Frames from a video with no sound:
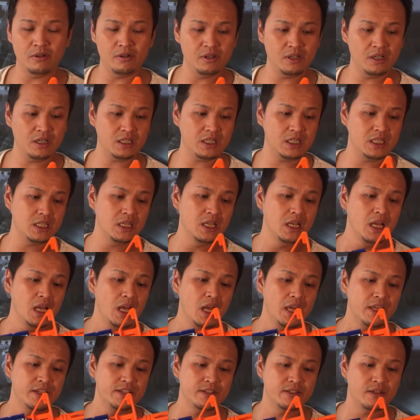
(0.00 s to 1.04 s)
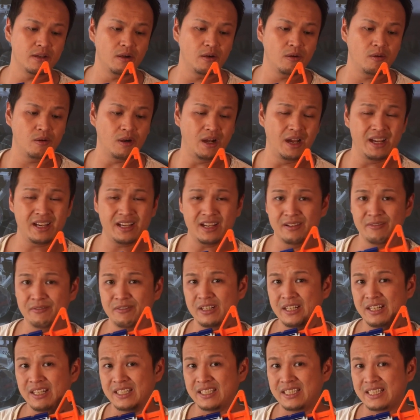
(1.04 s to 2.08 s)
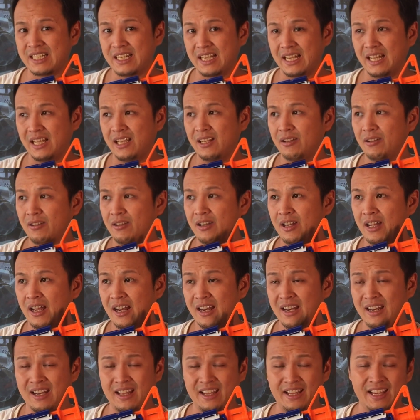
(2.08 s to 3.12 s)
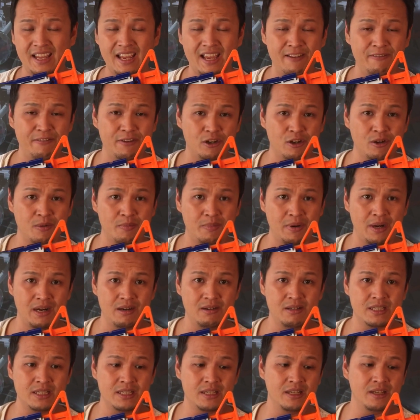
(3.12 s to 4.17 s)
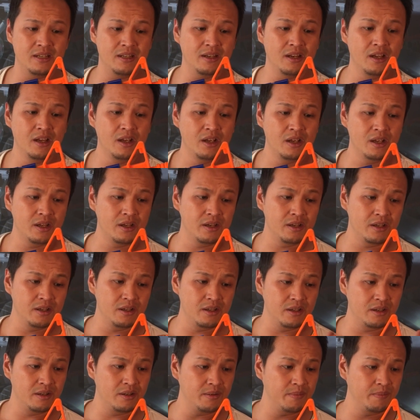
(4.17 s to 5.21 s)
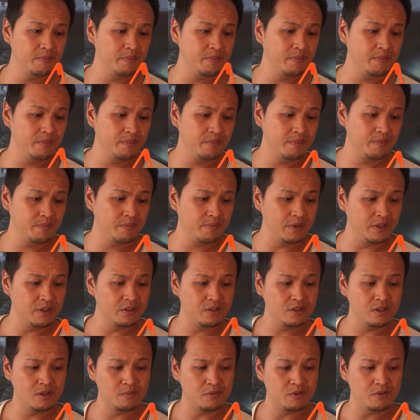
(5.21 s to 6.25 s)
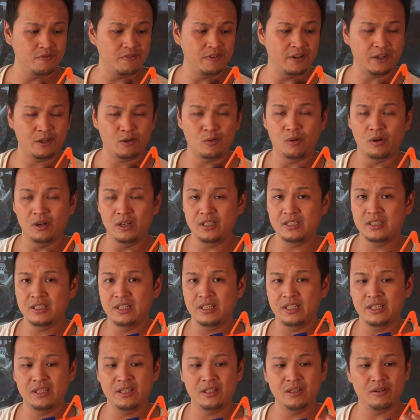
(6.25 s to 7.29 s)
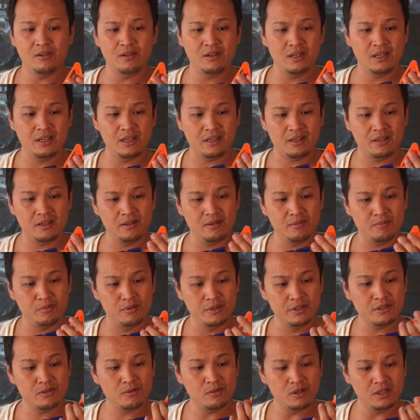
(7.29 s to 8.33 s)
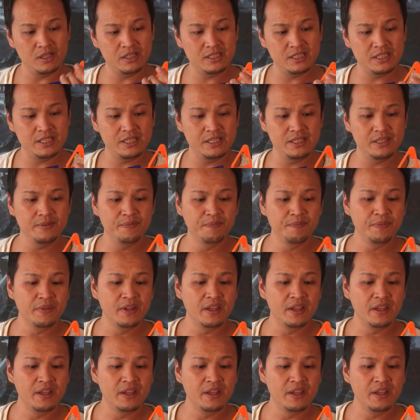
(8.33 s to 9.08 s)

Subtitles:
products, so I can't really tell or like have a comparison in terms of like quality or like print quality.